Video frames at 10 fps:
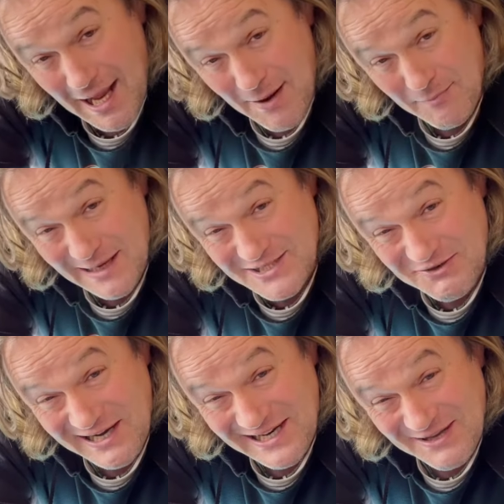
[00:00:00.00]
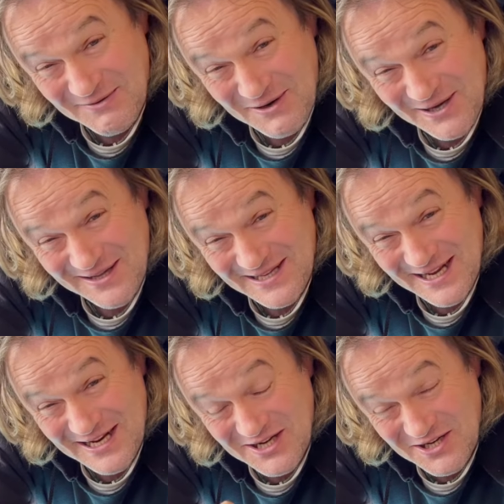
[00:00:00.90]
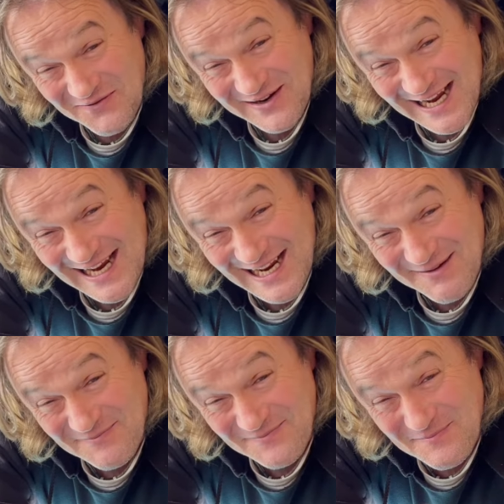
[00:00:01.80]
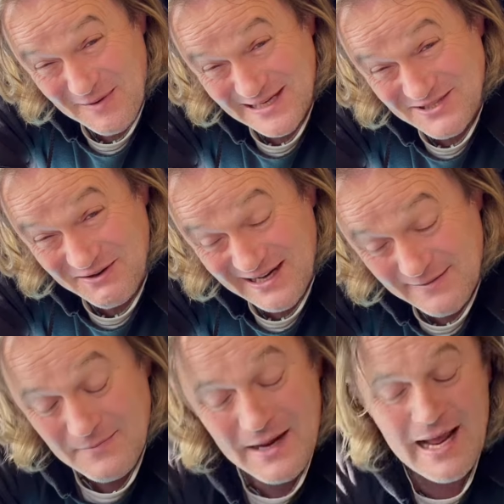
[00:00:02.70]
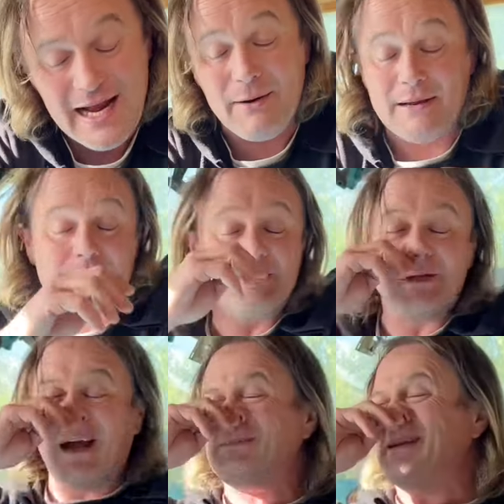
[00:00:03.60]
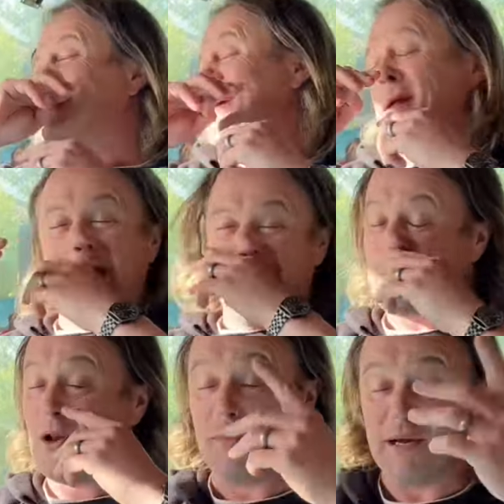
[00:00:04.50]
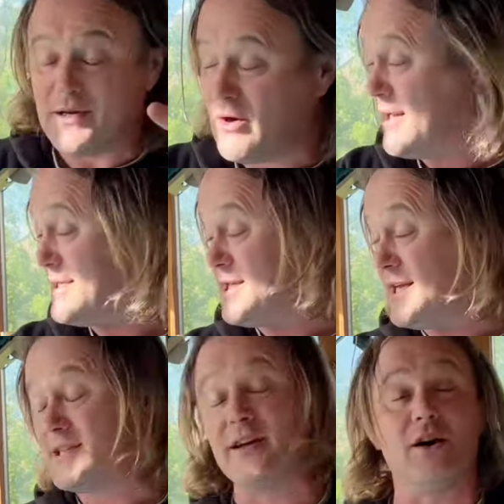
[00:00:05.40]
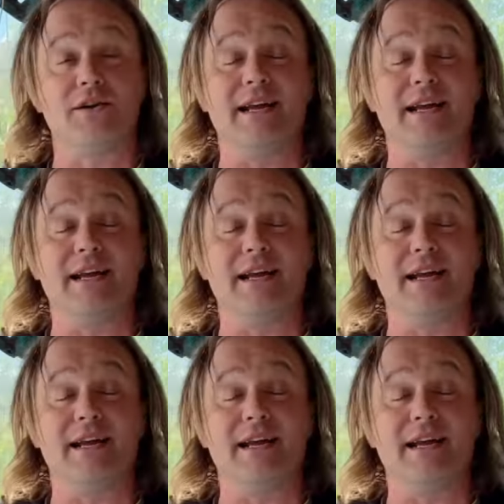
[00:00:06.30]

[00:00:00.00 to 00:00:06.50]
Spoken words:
Best trade in the world. Don't forget it. Best trade. Anyway, so I've been a plumber donkey's years, 30 odd